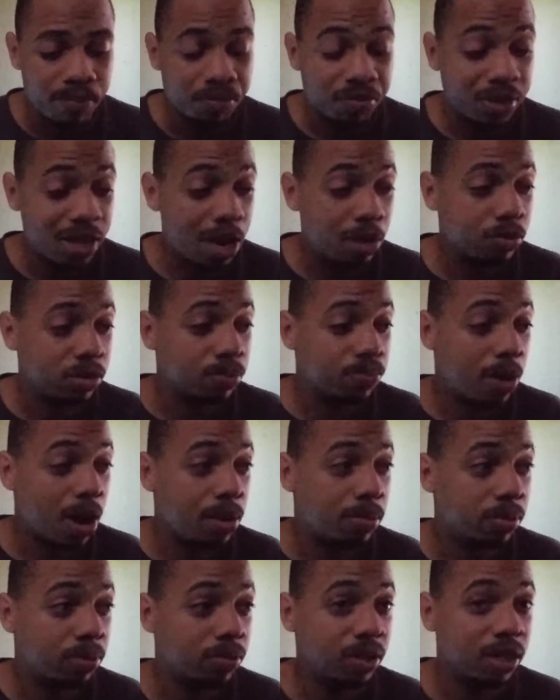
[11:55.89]
that was
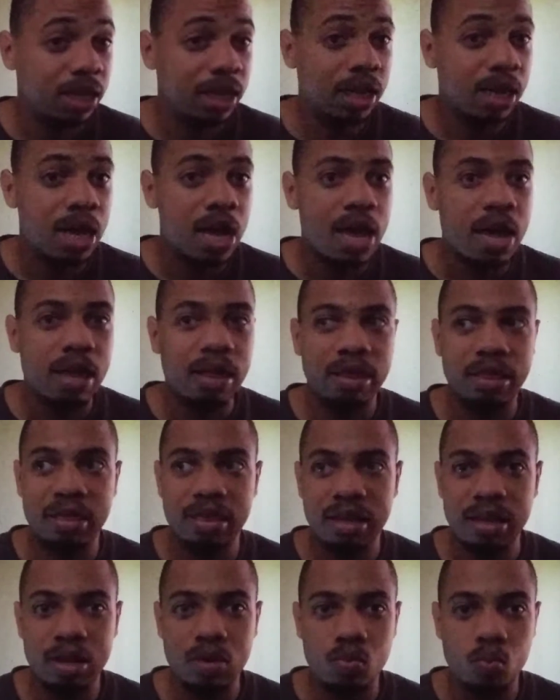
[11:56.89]
probably
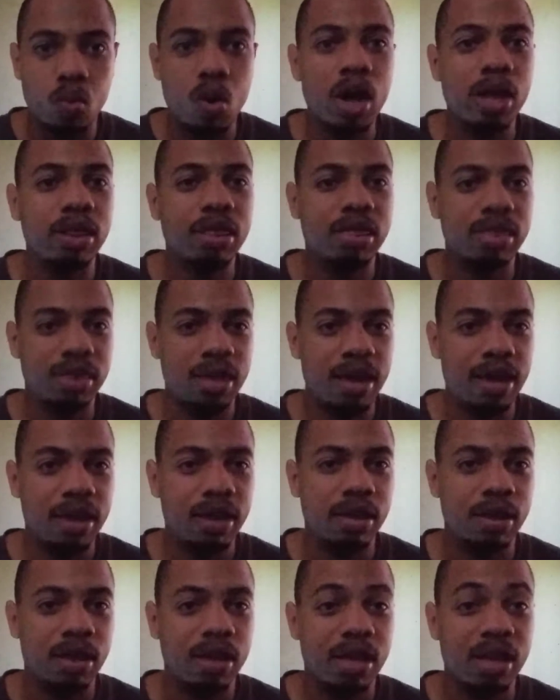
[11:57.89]
the one
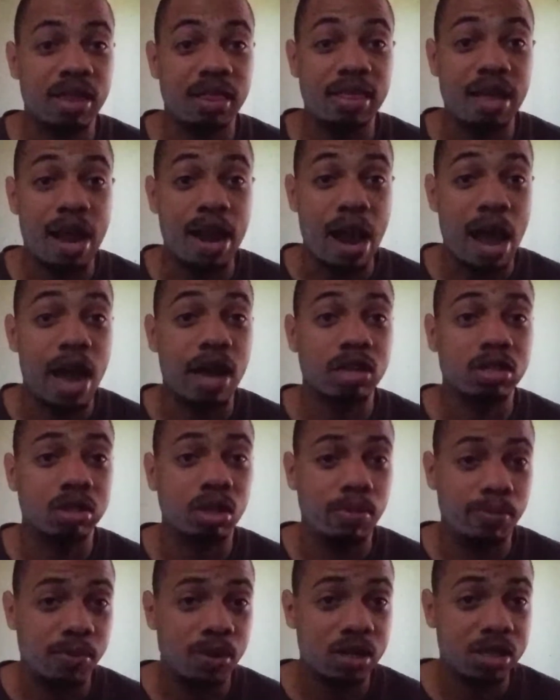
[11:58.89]
thing that
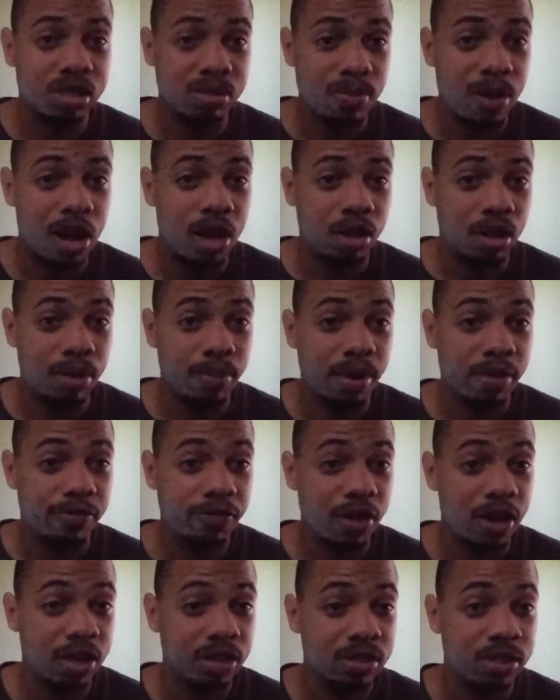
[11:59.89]
actually put a smile on my
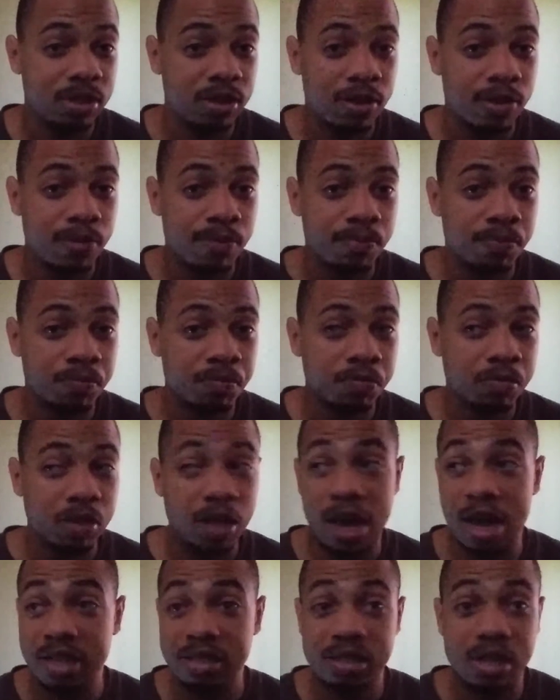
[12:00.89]
face.
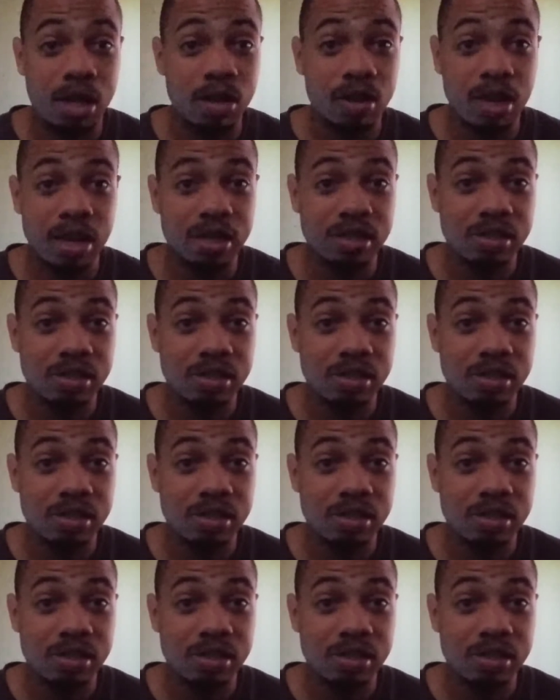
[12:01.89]
I sound like a